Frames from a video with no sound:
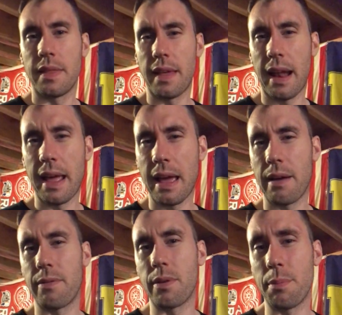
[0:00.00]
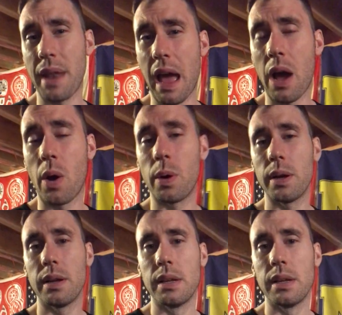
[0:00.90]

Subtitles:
that I have from now